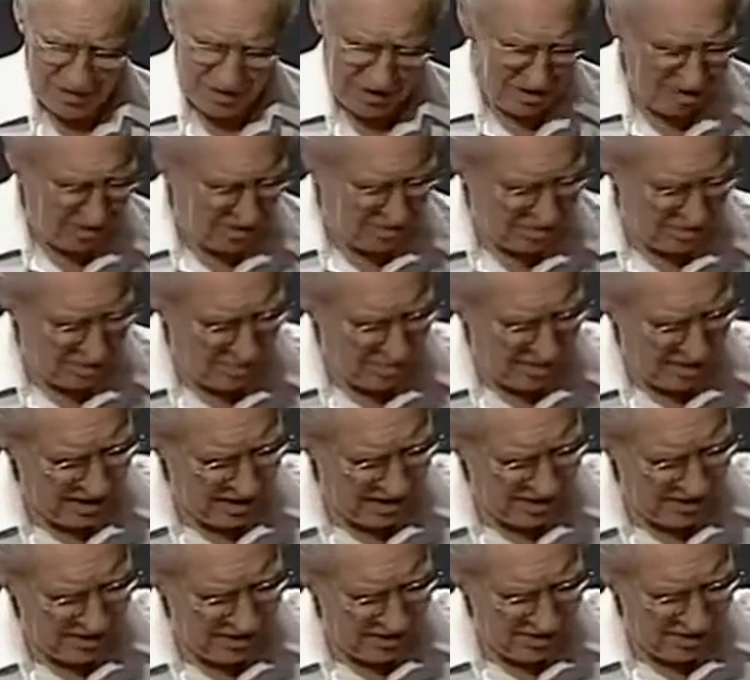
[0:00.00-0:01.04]
not only
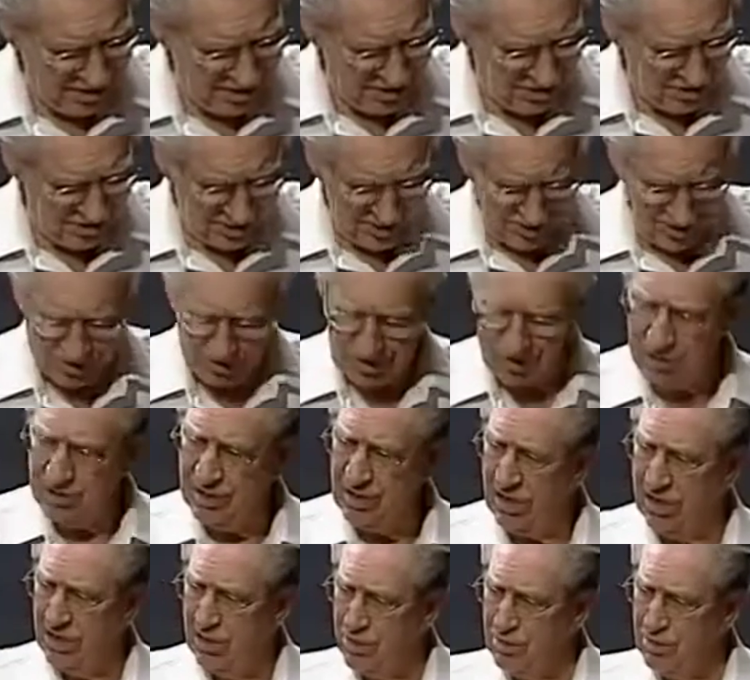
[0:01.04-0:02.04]
back in ancient Israel,